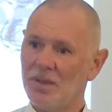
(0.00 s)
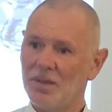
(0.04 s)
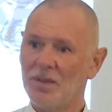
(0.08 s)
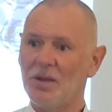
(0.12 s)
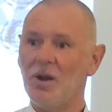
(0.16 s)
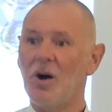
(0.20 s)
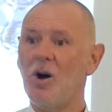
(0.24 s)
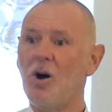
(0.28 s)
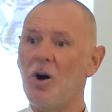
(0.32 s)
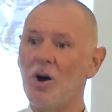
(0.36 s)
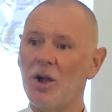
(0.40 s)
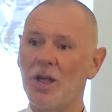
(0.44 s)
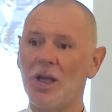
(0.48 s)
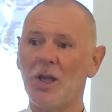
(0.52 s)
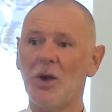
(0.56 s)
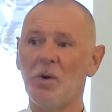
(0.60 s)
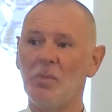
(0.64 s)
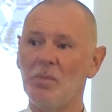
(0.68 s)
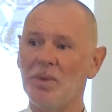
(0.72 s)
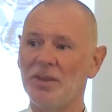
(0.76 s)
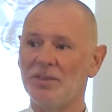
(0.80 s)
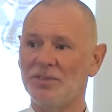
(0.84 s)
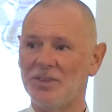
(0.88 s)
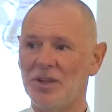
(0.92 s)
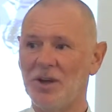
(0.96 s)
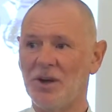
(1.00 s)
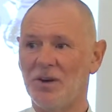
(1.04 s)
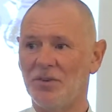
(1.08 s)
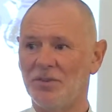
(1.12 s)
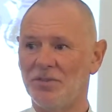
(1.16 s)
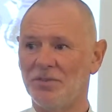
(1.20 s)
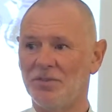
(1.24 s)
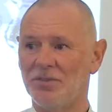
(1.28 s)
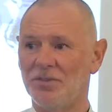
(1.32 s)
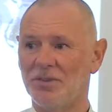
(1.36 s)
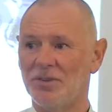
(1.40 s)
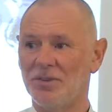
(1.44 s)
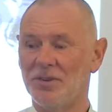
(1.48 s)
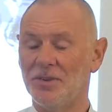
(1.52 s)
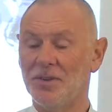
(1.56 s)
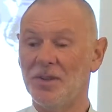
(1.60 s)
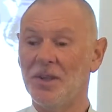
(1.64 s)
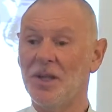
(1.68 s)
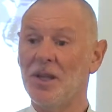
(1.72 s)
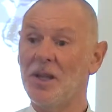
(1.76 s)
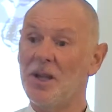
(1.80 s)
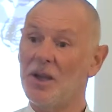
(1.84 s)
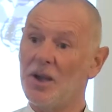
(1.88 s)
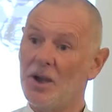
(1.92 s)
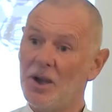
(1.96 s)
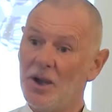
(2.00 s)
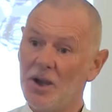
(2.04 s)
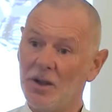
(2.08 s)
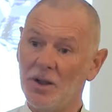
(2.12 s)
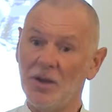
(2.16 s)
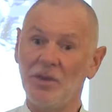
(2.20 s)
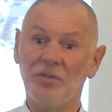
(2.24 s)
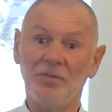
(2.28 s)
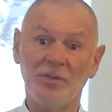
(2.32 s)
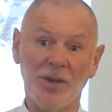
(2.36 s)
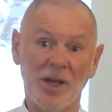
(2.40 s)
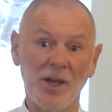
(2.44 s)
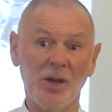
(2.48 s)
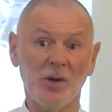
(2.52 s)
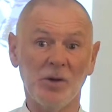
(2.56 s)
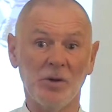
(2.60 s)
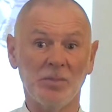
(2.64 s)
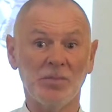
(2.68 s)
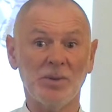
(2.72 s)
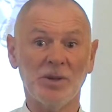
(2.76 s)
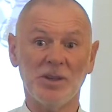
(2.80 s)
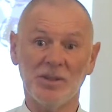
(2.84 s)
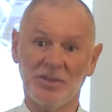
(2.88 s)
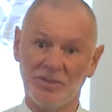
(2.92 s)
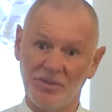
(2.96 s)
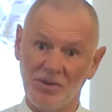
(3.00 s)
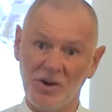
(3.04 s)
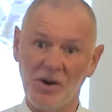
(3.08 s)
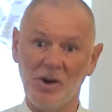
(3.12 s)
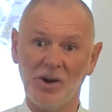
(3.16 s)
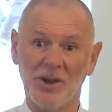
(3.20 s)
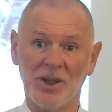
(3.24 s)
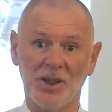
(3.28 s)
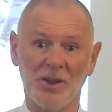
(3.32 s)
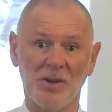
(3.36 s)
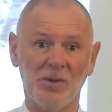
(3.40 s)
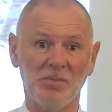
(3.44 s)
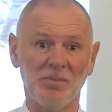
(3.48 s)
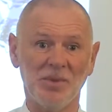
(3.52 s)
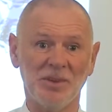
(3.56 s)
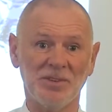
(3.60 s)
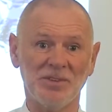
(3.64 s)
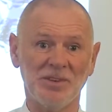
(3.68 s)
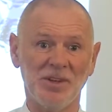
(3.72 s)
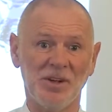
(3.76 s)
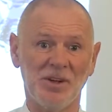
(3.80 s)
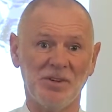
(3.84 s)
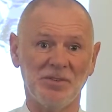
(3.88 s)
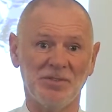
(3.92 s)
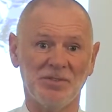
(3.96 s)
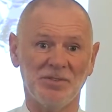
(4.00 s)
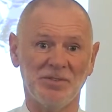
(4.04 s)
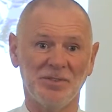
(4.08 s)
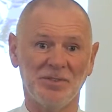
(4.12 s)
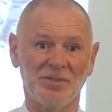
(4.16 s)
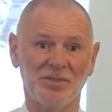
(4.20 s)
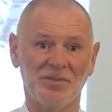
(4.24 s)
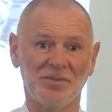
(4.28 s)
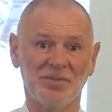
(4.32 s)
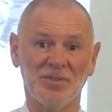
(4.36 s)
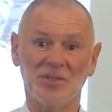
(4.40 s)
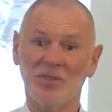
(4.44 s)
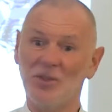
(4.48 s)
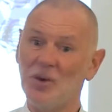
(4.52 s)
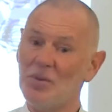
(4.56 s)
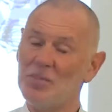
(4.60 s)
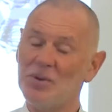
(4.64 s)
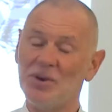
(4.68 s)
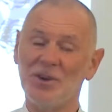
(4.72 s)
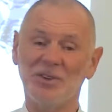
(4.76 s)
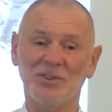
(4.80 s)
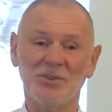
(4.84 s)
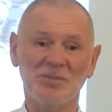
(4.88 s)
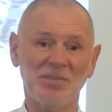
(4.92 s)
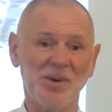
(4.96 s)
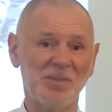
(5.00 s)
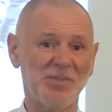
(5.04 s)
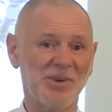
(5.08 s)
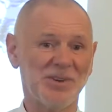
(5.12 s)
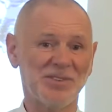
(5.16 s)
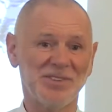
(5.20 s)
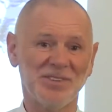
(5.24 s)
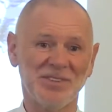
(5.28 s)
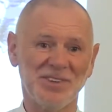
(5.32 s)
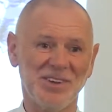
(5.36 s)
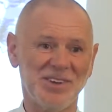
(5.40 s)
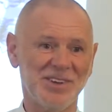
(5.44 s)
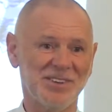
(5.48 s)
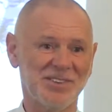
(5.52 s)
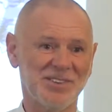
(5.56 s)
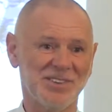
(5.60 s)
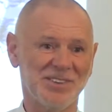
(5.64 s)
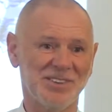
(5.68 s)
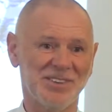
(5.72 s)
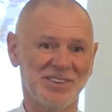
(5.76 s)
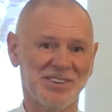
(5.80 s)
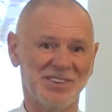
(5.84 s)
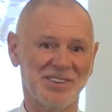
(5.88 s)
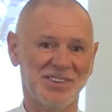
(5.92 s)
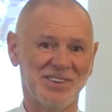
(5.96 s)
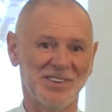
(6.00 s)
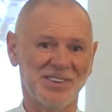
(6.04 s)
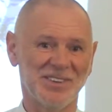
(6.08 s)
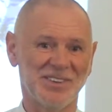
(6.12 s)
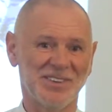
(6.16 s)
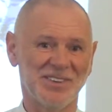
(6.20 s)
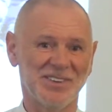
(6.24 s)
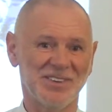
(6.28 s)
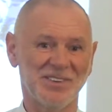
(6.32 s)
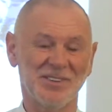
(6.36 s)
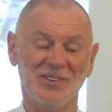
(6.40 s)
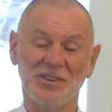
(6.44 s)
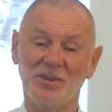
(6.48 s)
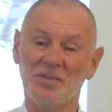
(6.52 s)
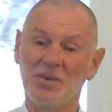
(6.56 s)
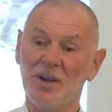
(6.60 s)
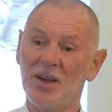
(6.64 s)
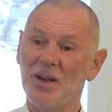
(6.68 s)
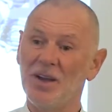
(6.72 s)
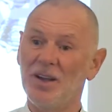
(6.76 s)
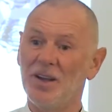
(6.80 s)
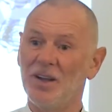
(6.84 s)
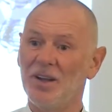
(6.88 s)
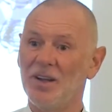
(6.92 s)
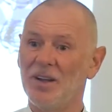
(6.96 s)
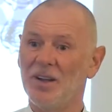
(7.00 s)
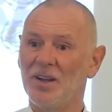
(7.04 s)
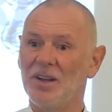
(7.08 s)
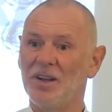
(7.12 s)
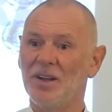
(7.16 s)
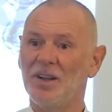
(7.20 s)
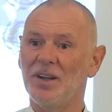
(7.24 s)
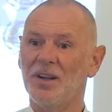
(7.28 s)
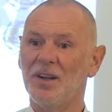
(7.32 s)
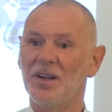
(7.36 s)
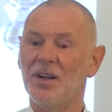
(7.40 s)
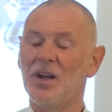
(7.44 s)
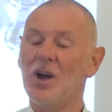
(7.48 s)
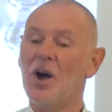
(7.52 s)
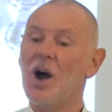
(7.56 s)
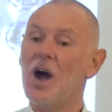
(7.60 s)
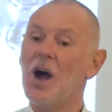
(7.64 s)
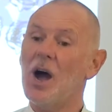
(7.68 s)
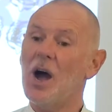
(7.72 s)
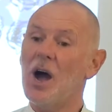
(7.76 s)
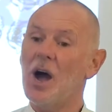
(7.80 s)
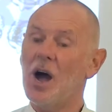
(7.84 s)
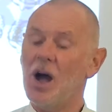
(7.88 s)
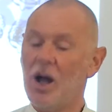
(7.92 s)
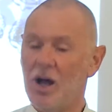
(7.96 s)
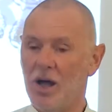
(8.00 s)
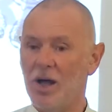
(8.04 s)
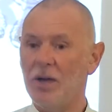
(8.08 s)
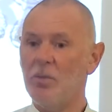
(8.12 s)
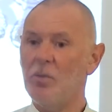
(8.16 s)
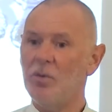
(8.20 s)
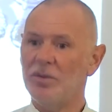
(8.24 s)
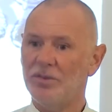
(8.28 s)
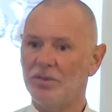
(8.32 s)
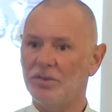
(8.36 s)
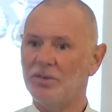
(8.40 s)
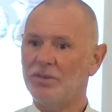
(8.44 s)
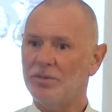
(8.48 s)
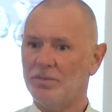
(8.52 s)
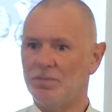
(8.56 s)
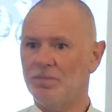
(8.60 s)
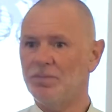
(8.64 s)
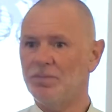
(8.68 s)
harking on myself. And I failed because of harking on myself, not because of my presentation. So I was